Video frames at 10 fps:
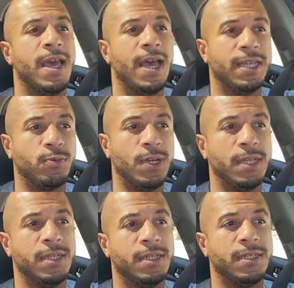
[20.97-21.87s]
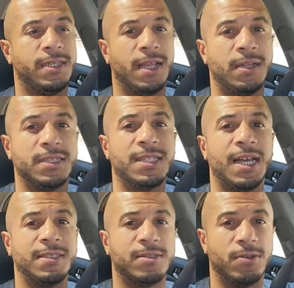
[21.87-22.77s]
Edwin de los
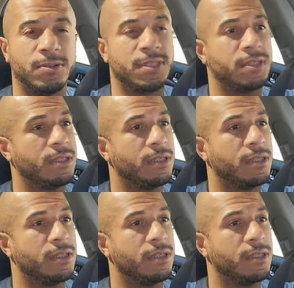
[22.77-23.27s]
Santos.